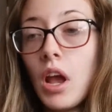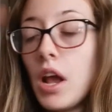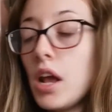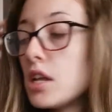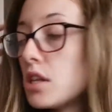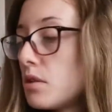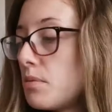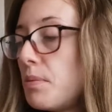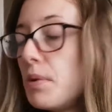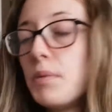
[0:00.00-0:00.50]

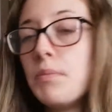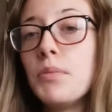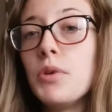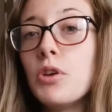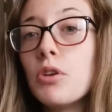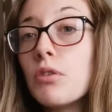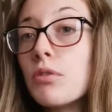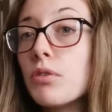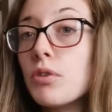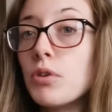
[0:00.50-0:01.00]
It's been
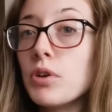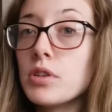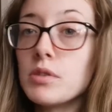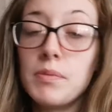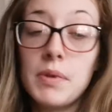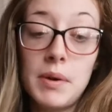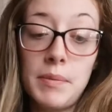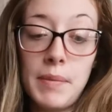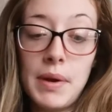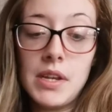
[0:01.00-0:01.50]
beautiful, it's
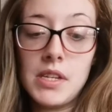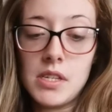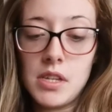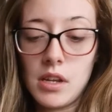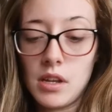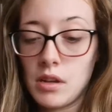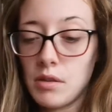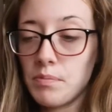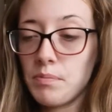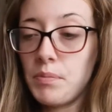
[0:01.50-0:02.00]
been
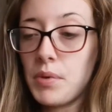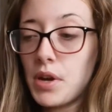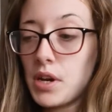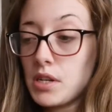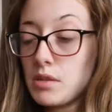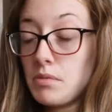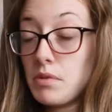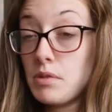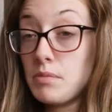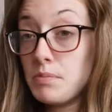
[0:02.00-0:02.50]
amazing, but
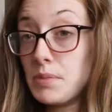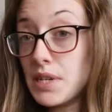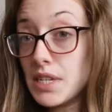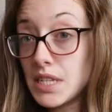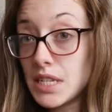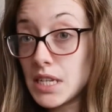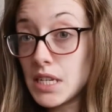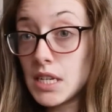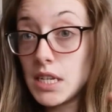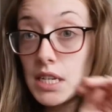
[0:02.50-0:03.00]
it's been
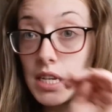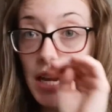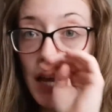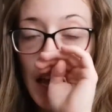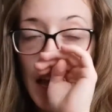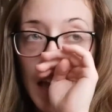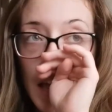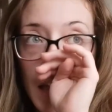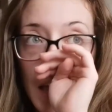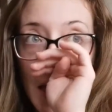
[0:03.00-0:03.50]
busy
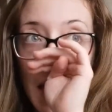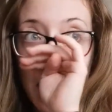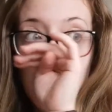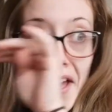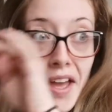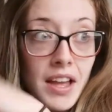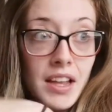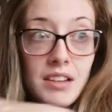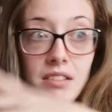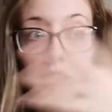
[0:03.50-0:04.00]

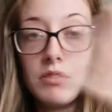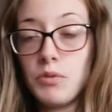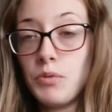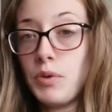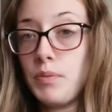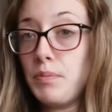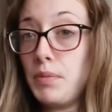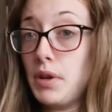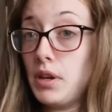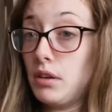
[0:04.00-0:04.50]
and
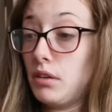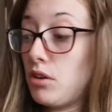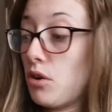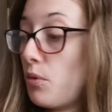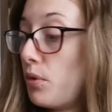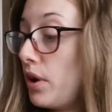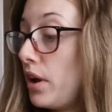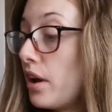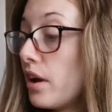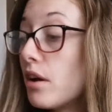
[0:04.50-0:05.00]
we've been
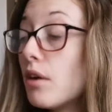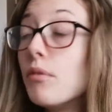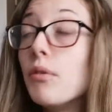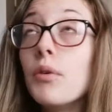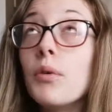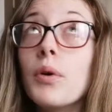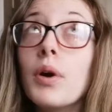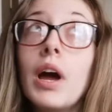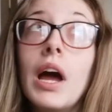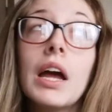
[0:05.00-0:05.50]
going
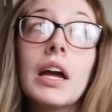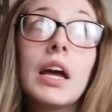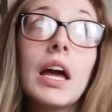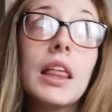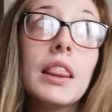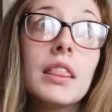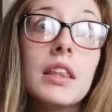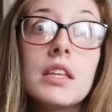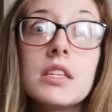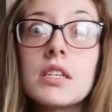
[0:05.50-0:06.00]
everywhere,
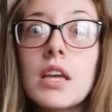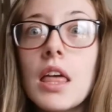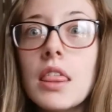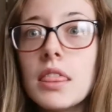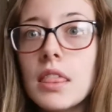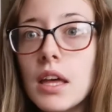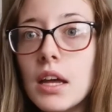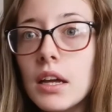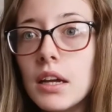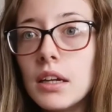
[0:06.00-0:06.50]
getting this, getting
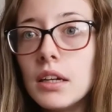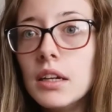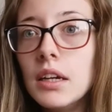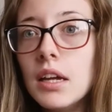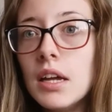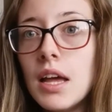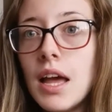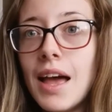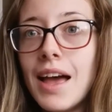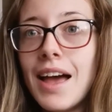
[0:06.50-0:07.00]
that,
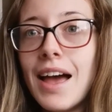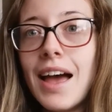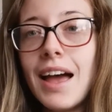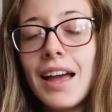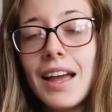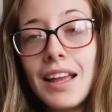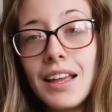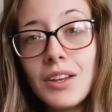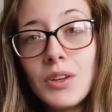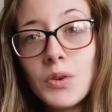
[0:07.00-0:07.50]

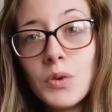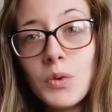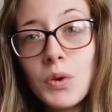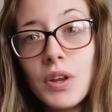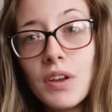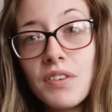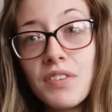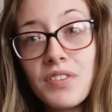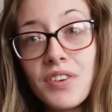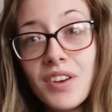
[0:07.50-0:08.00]
and
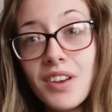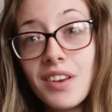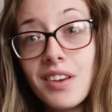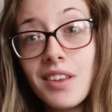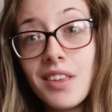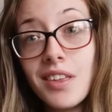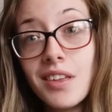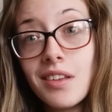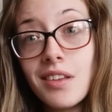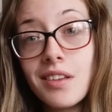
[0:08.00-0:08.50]
we are
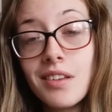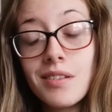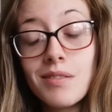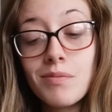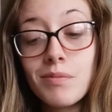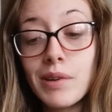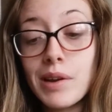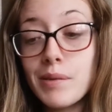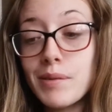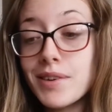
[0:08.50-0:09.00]
finally
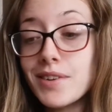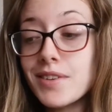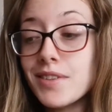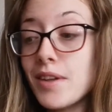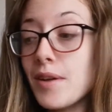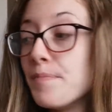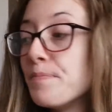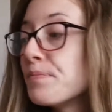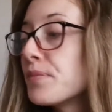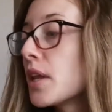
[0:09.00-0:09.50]
pretty much
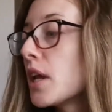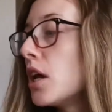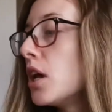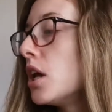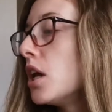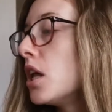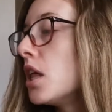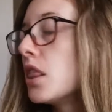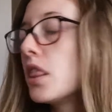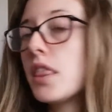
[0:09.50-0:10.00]
there.
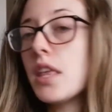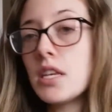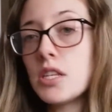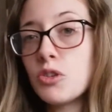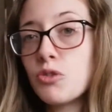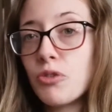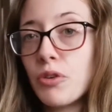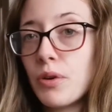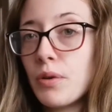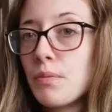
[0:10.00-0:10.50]

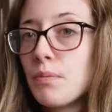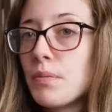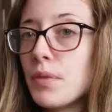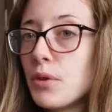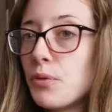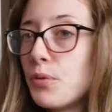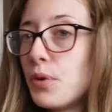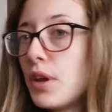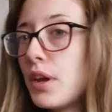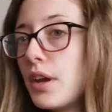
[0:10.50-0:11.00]
This room
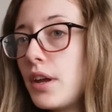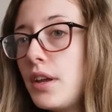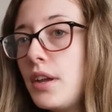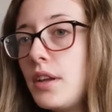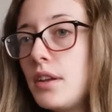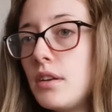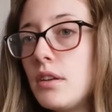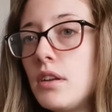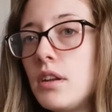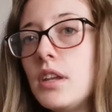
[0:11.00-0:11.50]
that we are
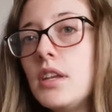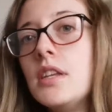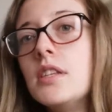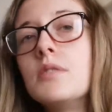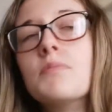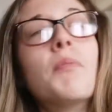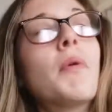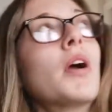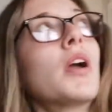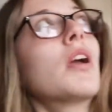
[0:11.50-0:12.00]
in
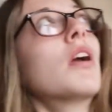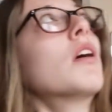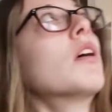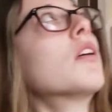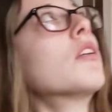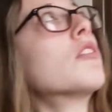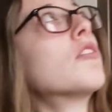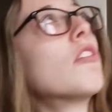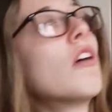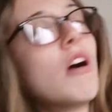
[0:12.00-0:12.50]
is my
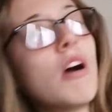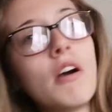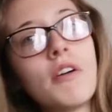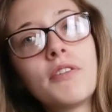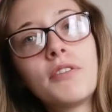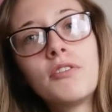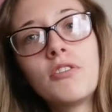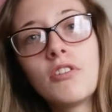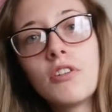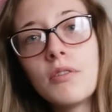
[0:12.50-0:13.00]

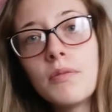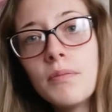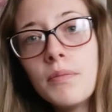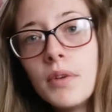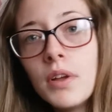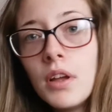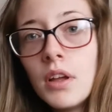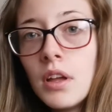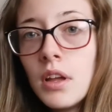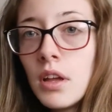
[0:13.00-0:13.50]
craft room.
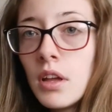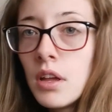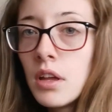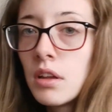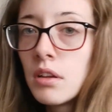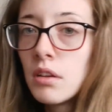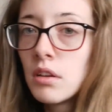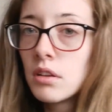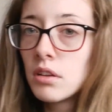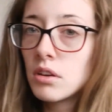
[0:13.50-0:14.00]

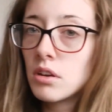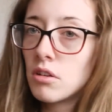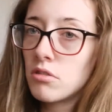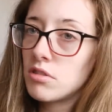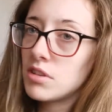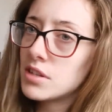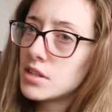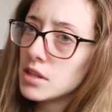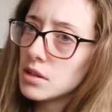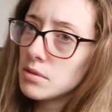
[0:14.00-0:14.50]
Can't
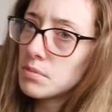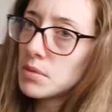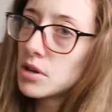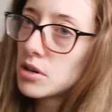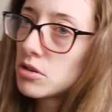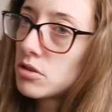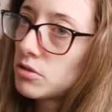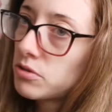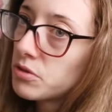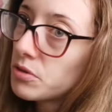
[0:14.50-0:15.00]
really see
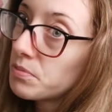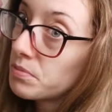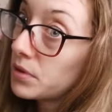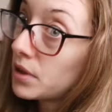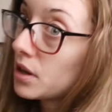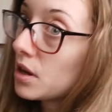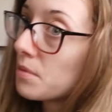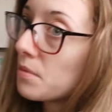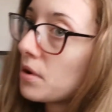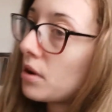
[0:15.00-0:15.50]
much from the
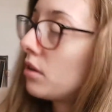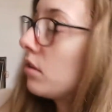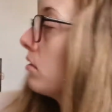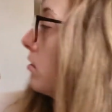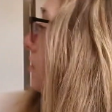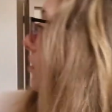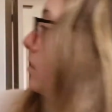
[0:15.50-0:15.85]
camera angle,